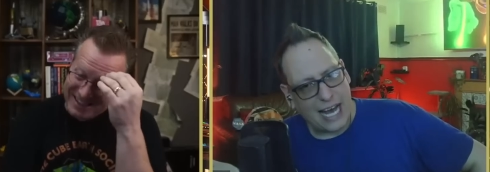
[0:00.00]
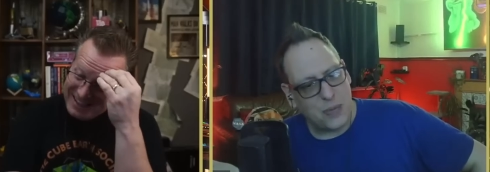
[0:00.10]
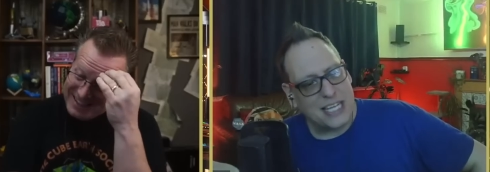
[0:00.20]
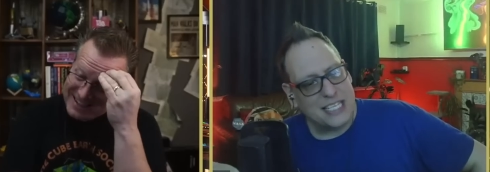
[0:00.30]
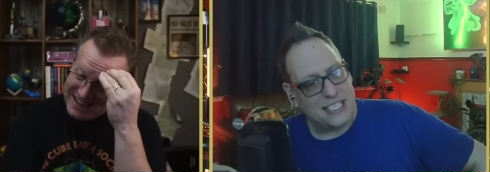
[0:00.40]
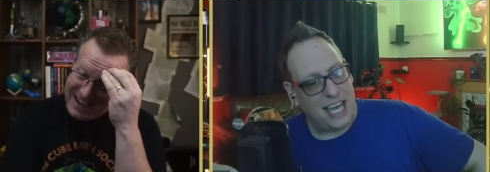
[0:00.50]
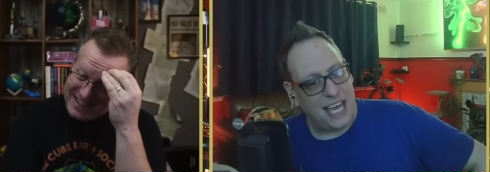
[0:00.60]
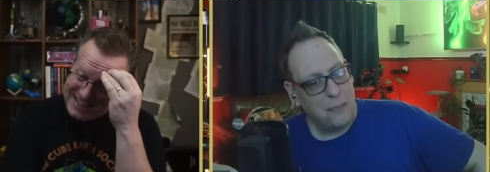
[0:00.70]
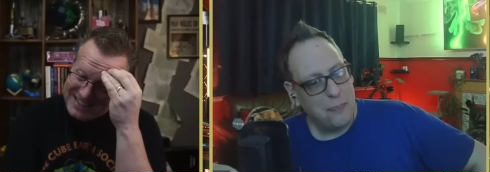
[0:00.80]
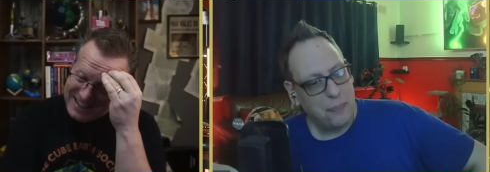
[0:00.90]
Speaker 1: as we does.
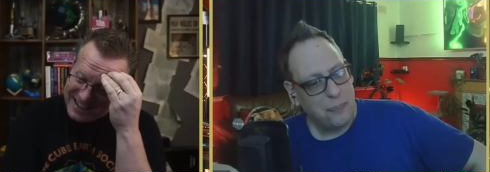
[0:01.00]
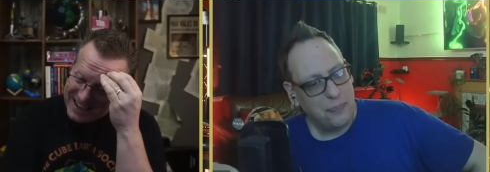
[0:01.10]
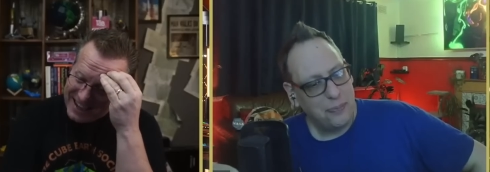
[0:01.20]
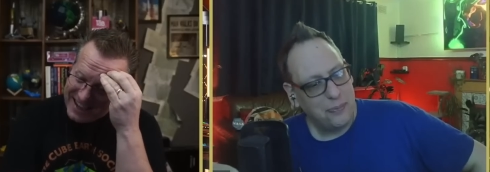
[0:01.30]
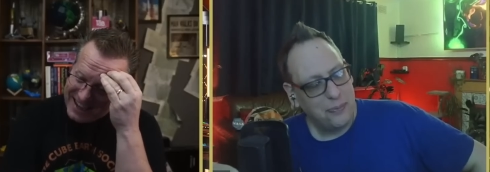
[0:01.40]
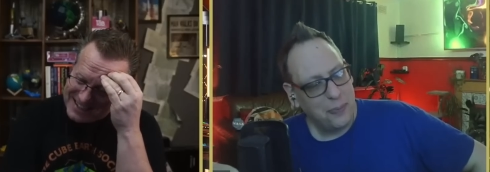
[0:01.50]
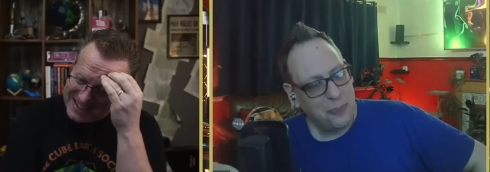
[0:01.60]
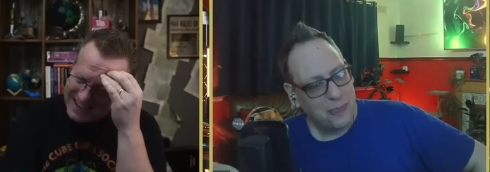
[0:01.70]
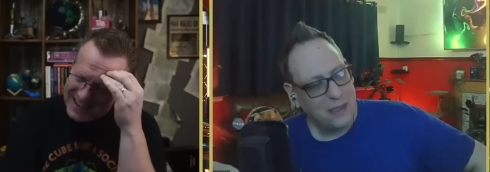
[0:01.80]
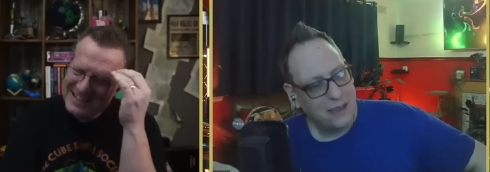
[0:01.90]
can see. He
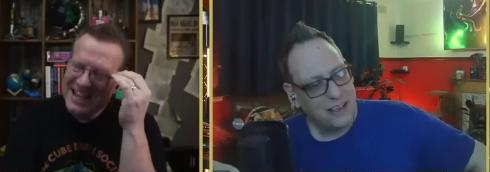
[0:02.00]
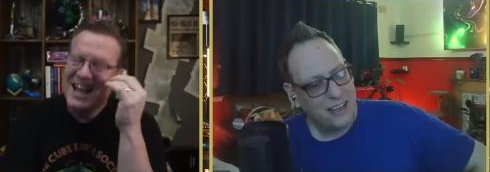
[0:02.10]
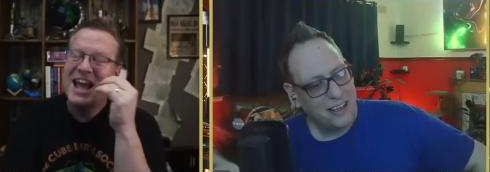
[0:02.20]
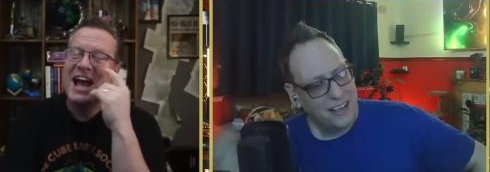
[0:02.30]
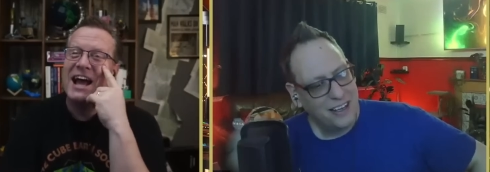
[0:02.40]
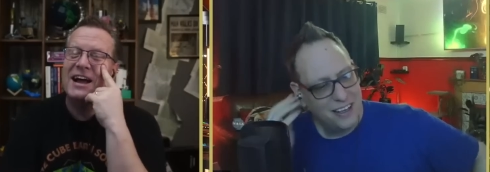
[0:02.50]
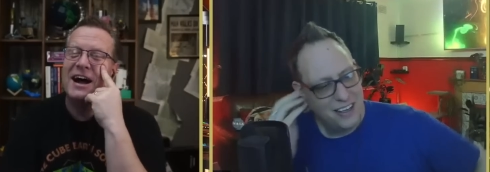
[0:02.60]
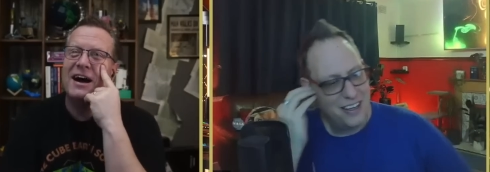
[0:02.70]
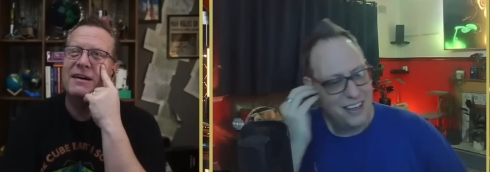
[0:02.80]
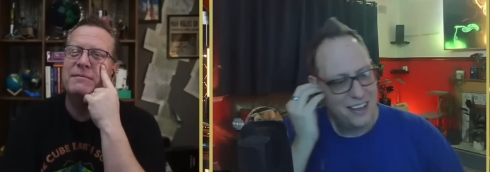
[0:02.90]
Speaker 2: does.
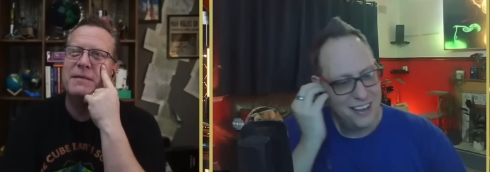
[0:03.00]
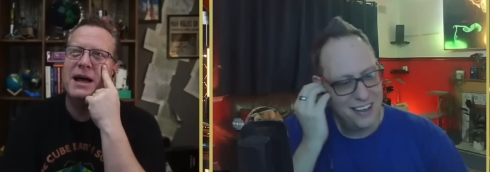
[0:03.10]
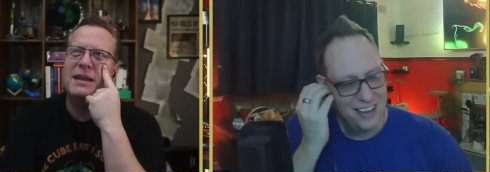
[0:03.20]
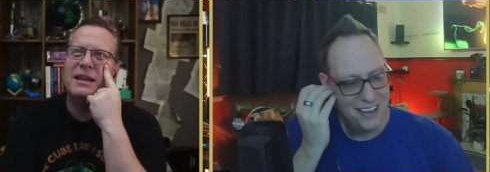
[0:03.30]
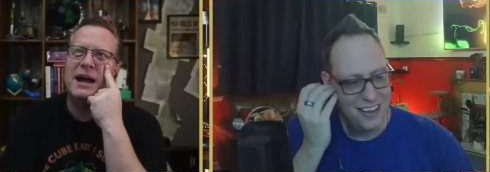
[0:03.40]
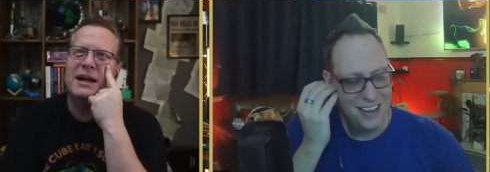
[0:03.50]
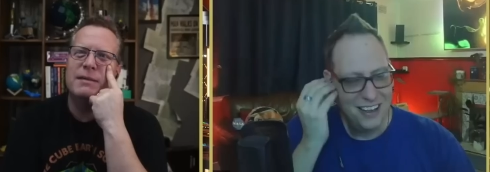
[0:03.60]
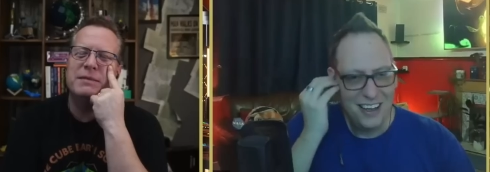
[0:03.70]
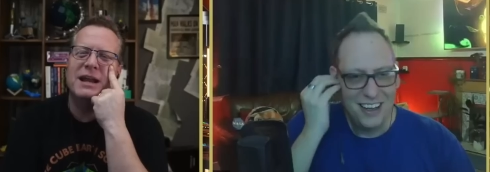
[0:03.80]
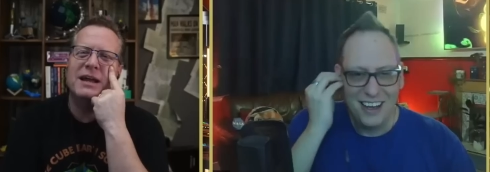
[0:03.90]
Uh, and I,
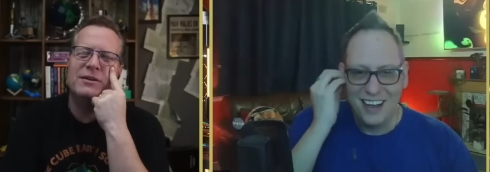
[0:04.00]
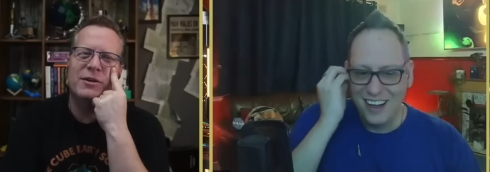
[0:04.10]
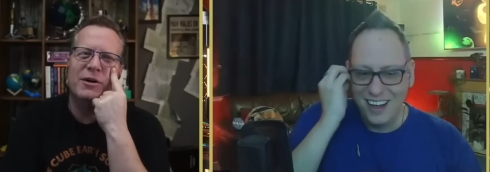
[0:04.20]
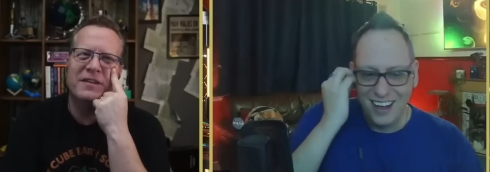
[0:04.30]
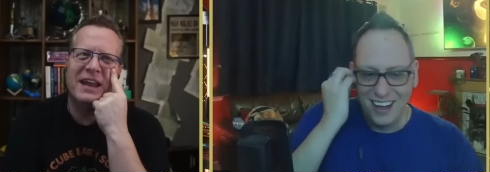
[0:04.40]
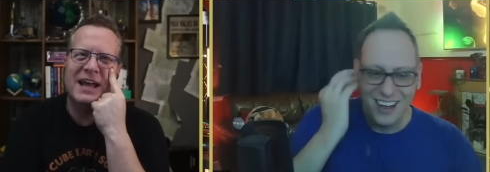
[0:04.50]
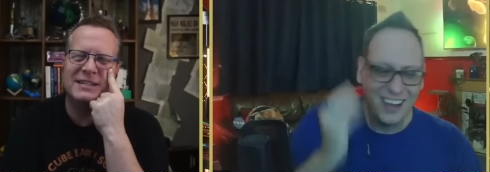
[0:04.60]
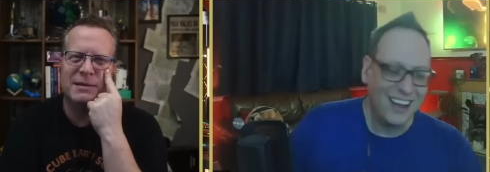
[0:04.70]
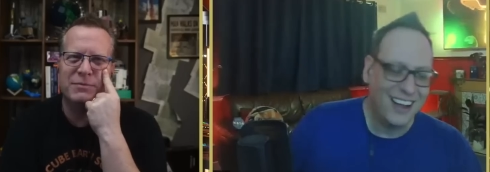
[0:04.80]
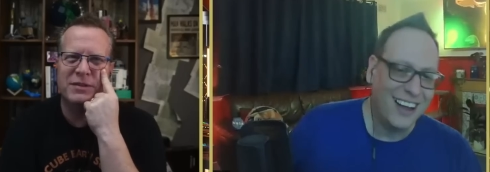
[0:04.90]
I, mean, I don't know if it
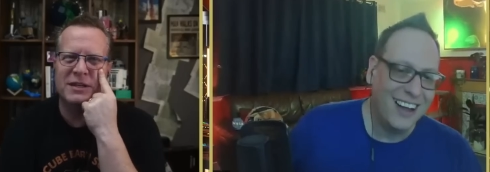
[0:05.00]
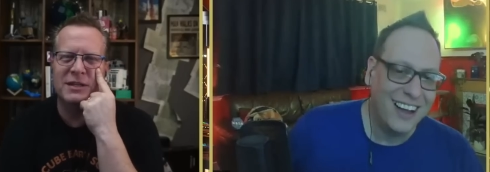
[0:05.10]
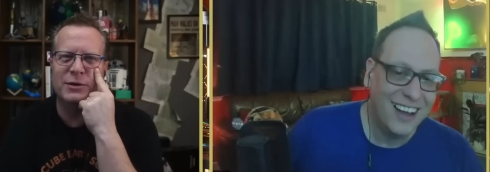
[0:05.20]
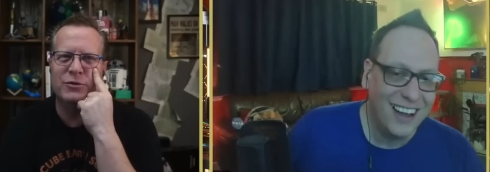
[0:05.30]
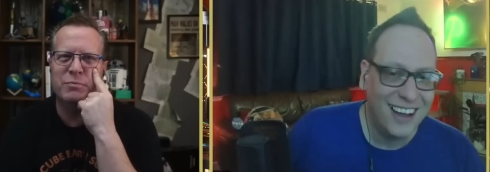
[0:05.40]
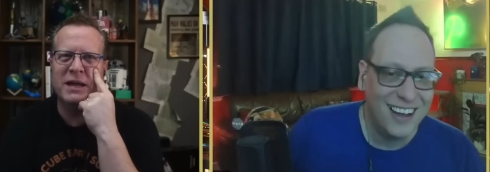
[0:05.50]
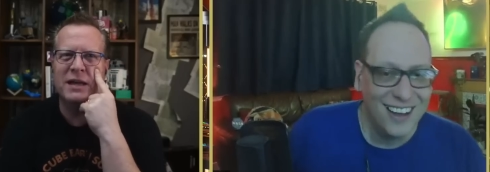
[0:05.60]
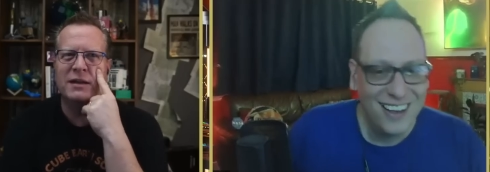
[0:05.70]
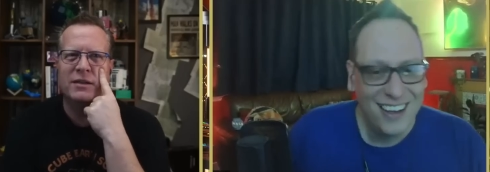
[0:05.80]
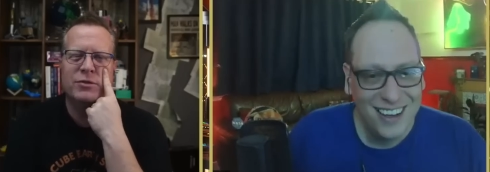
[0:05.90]
has something to do with
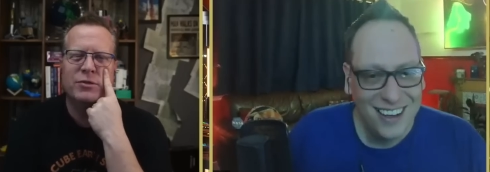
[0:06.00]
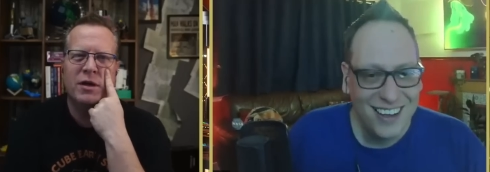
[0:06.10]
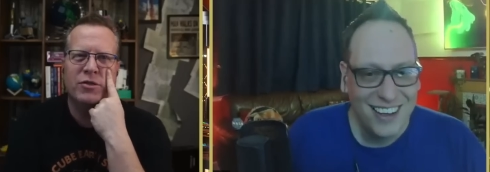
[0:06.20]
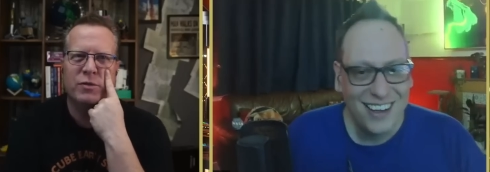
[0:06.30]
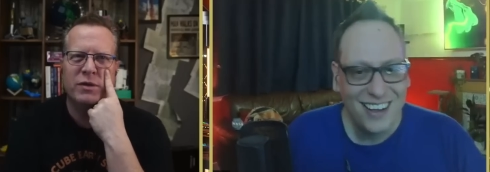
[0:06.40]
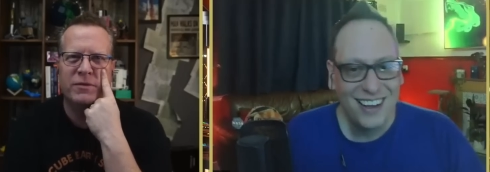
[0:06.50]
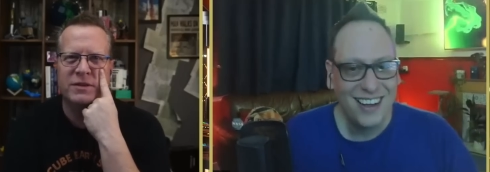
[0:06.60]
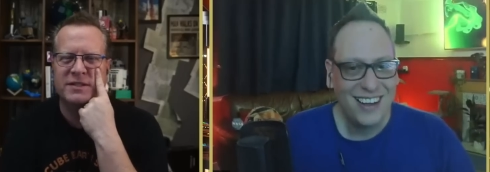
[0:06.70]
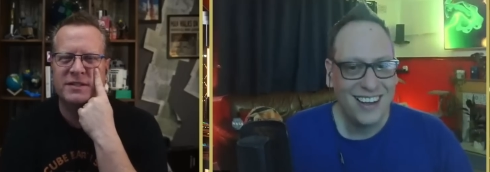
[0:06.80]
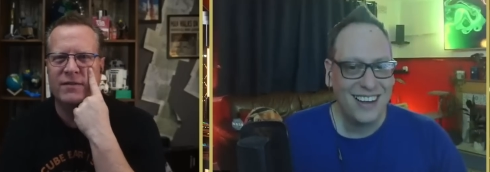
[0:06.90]
being a, a three
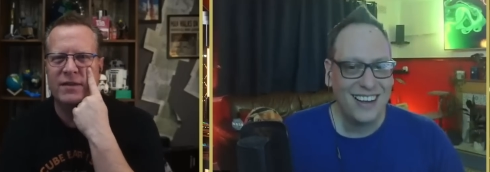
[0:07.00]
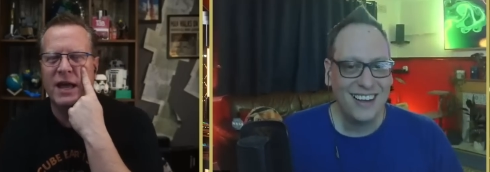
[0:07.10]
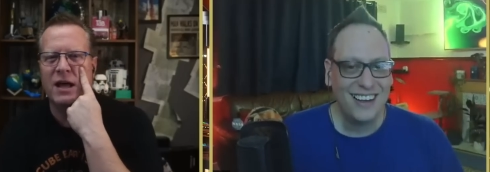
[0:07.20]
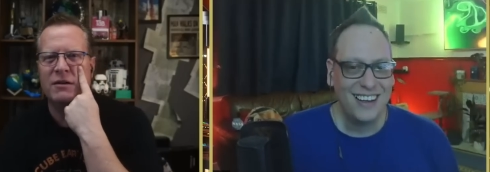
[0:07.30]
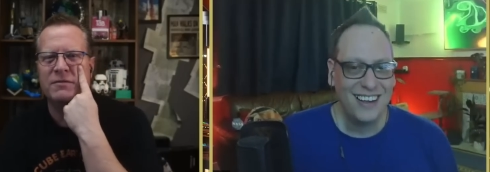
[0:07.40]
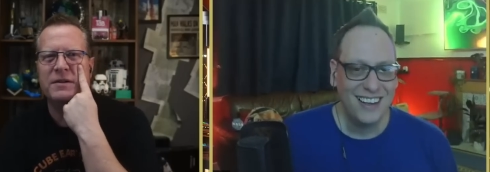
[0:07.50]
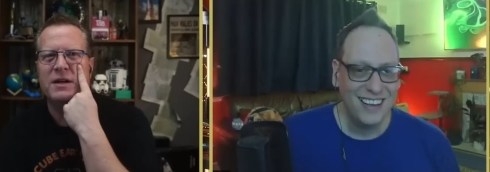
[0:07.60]
foot seven elf